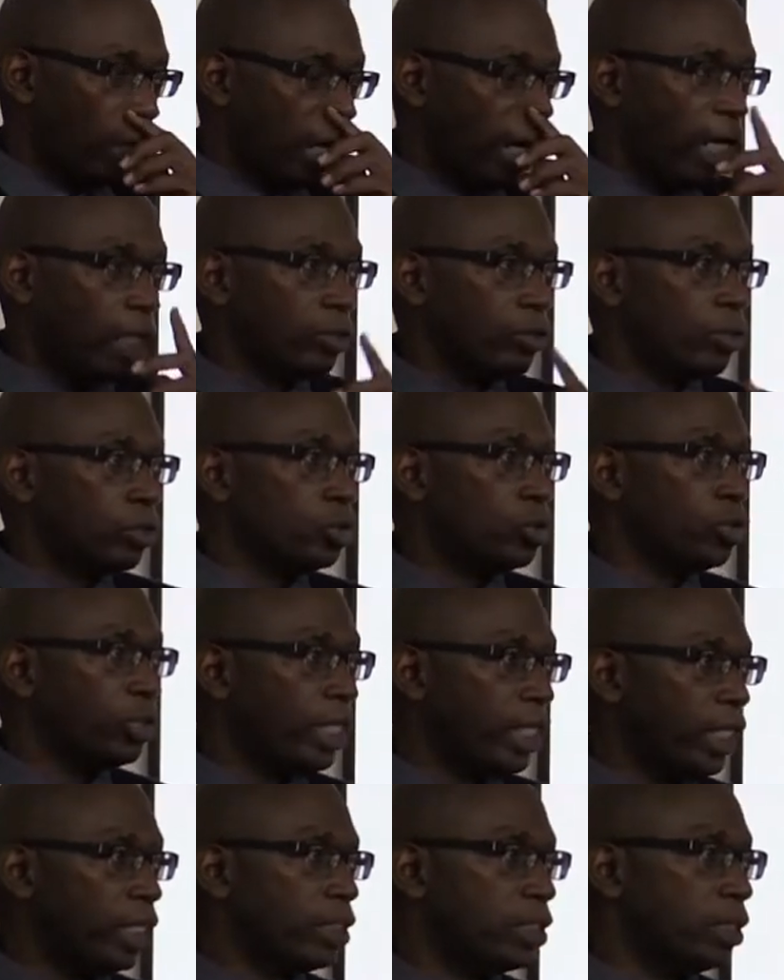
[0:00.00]
And to
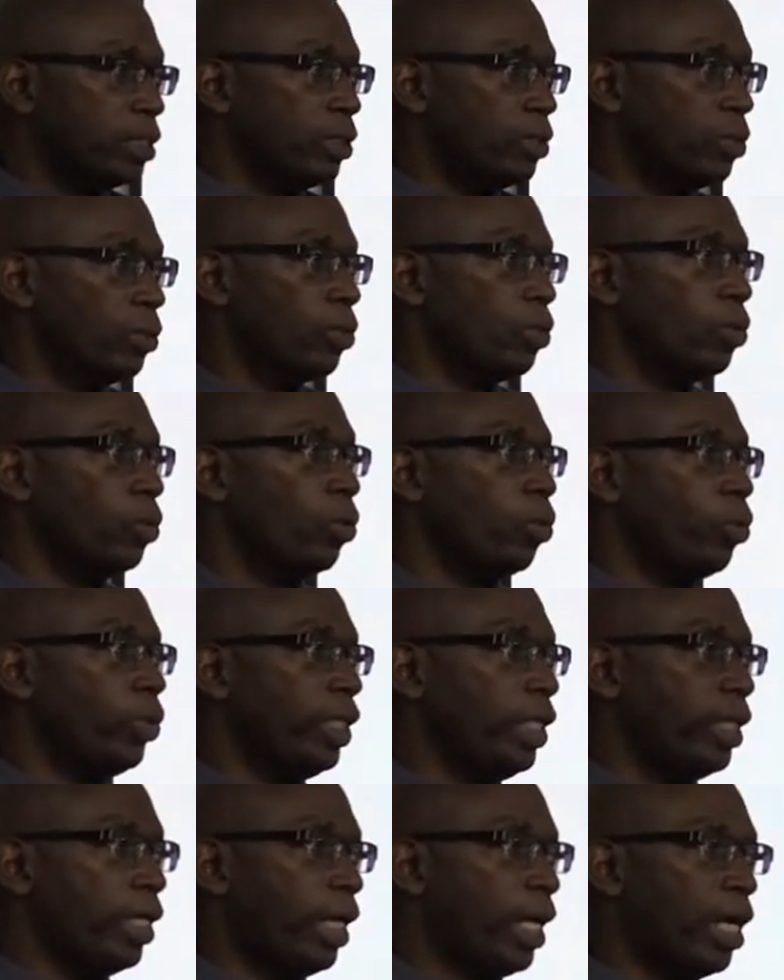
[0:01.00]
date,
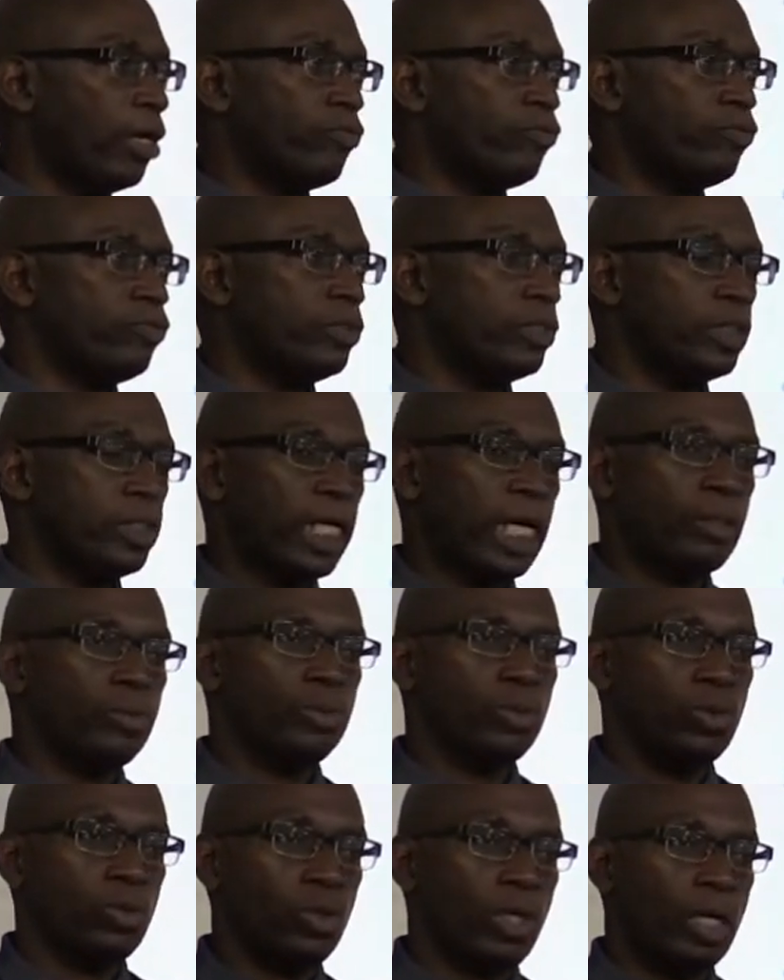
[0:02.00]
we have that
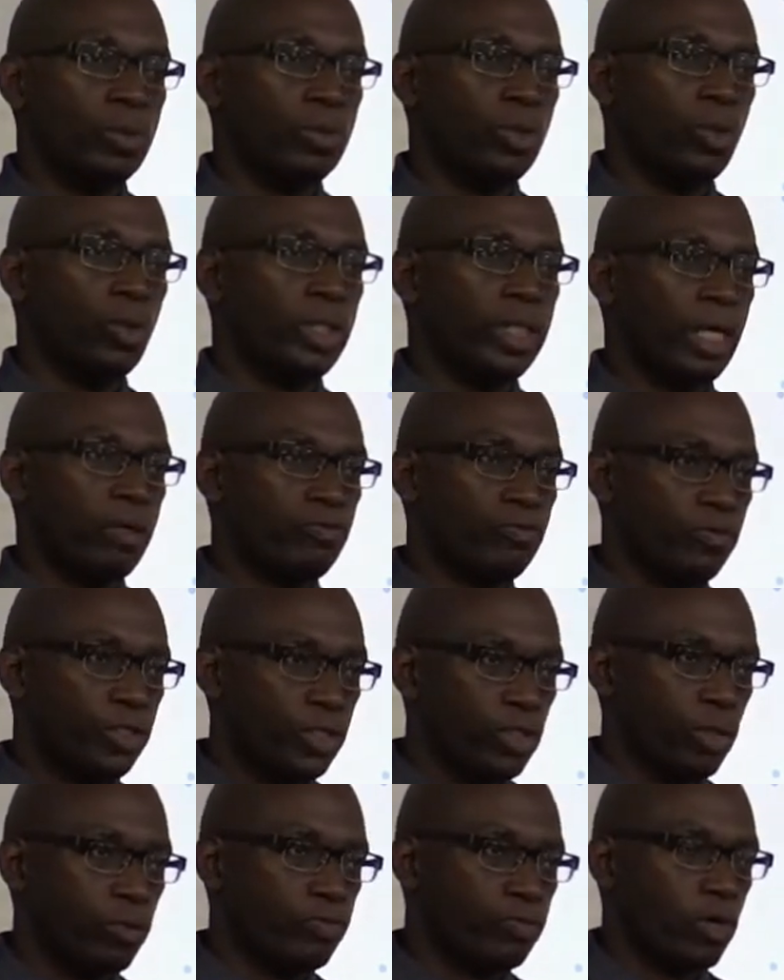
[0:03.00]
program now in a
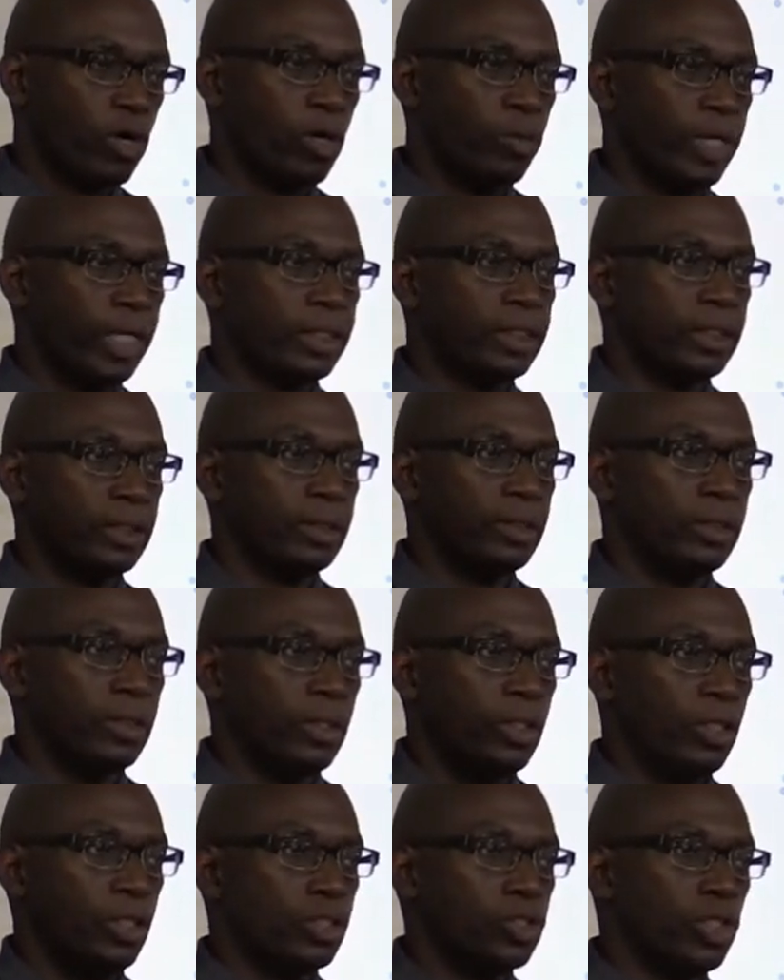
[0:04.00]
video format.
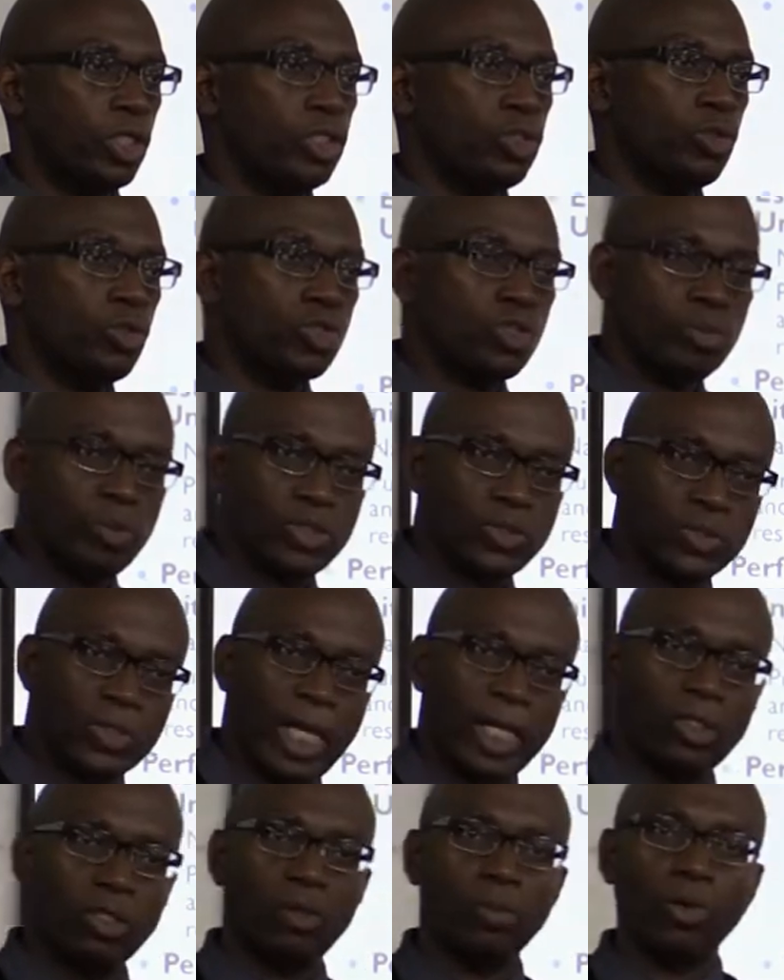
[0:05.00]
So it used to be
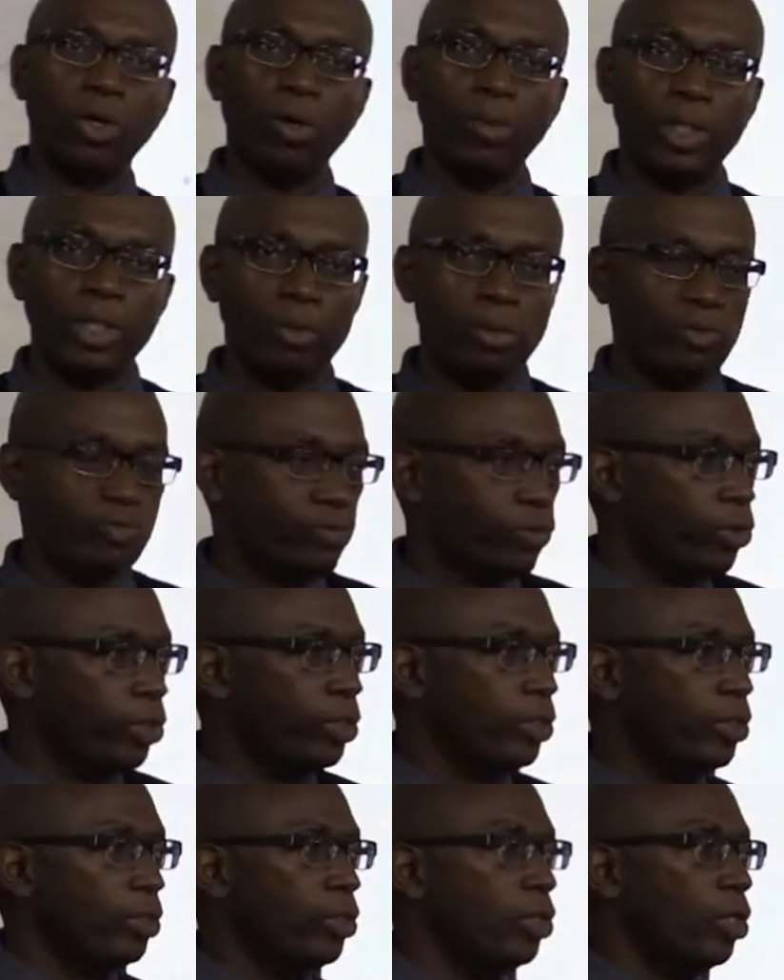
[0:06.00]
stand-up comedy
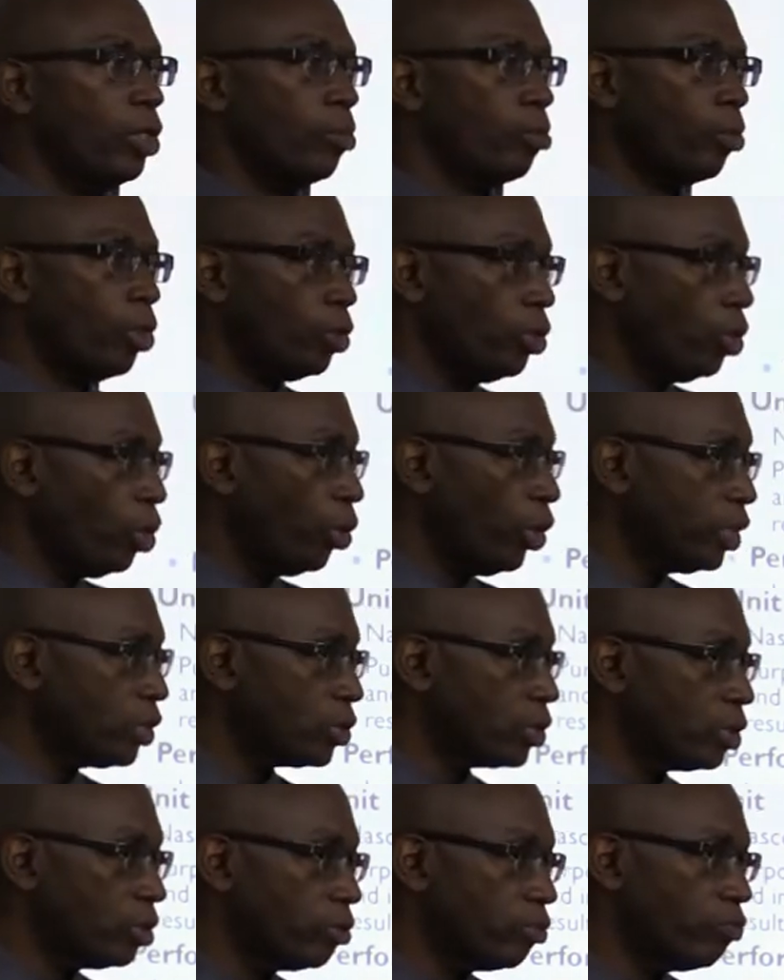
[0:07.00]
before, but now
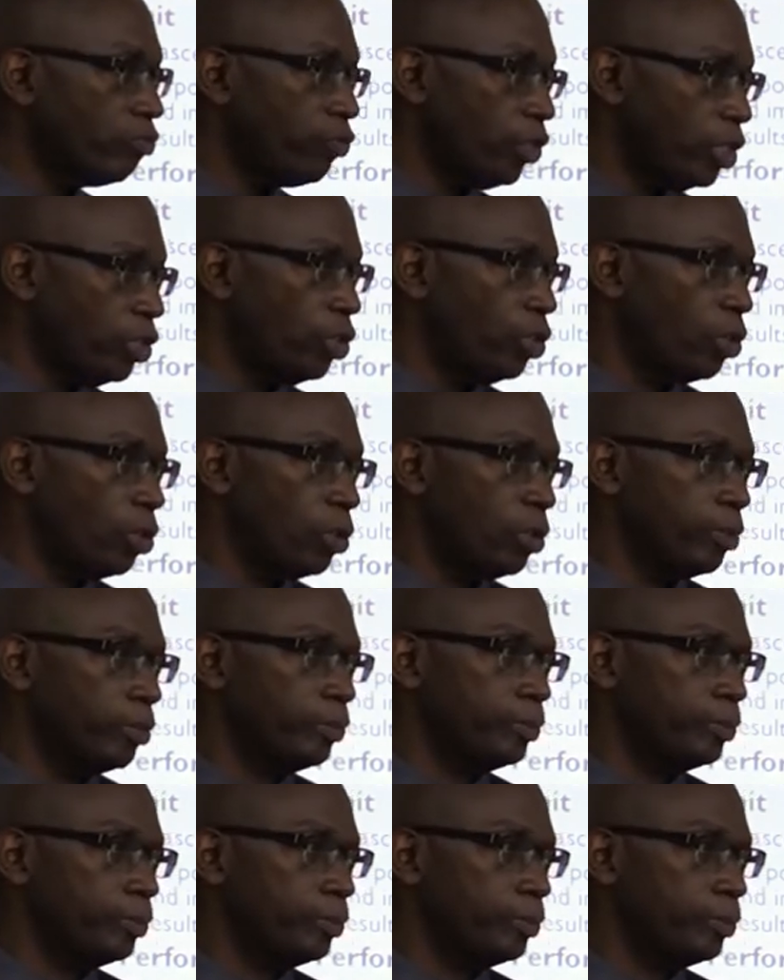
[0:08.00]
it's video.